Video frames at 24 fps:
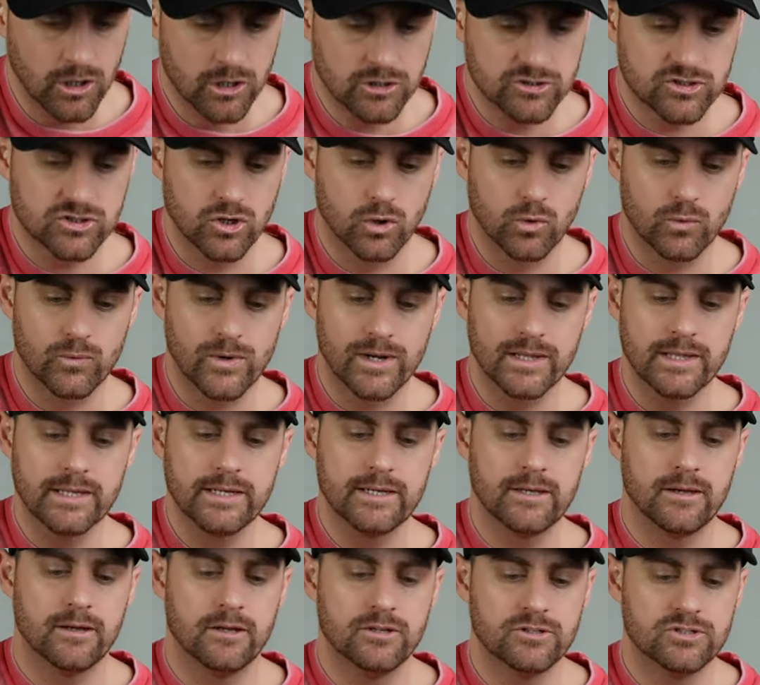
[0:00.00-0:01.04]
So
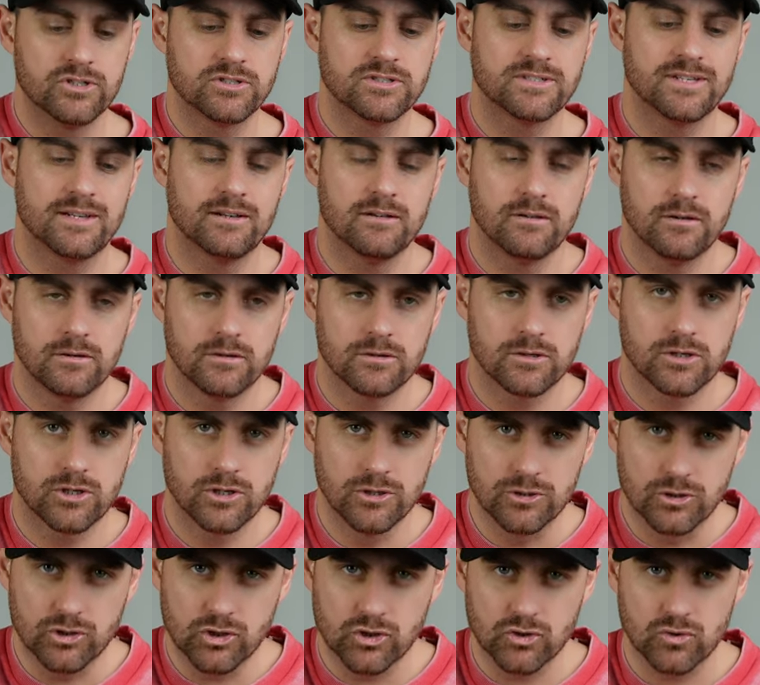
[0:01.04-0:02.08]
really just
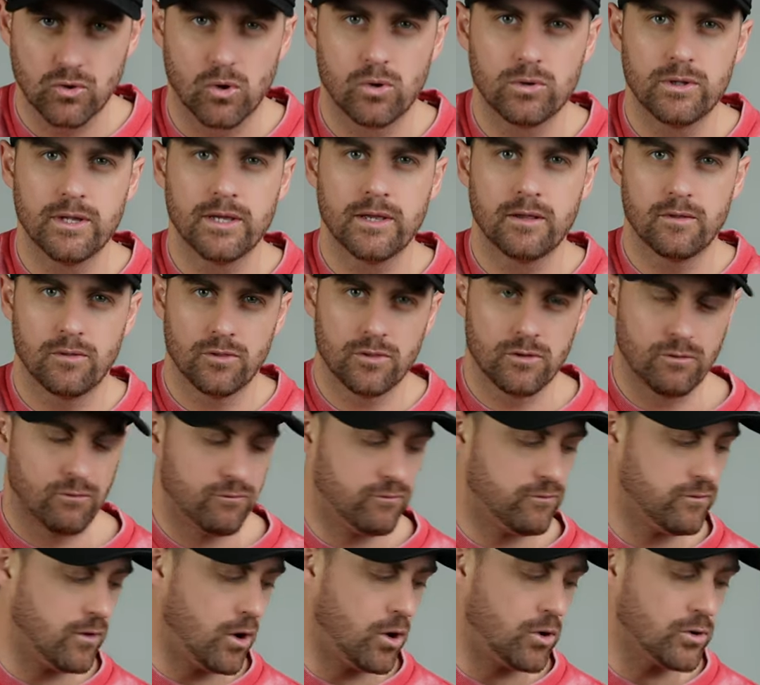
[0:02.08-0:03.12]
controlling the
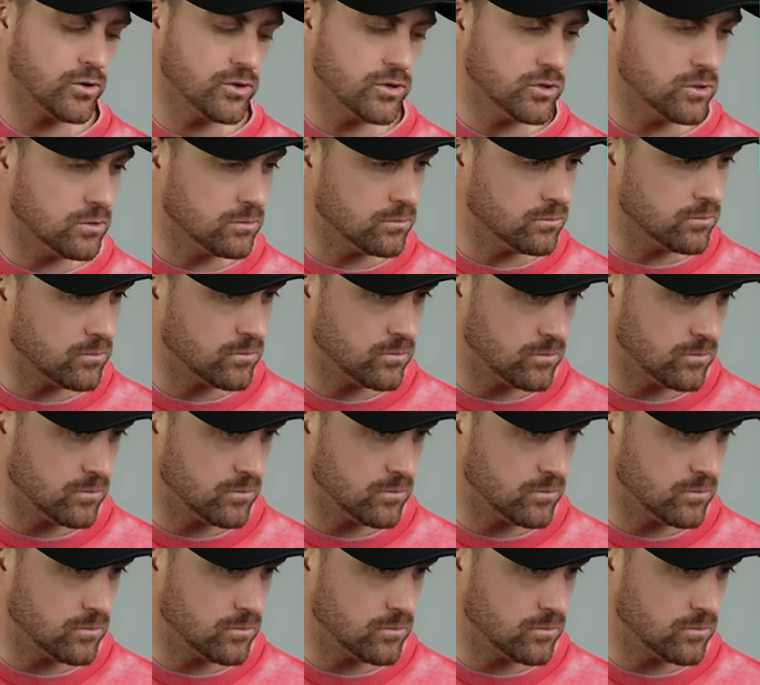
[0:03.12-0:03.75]
volume.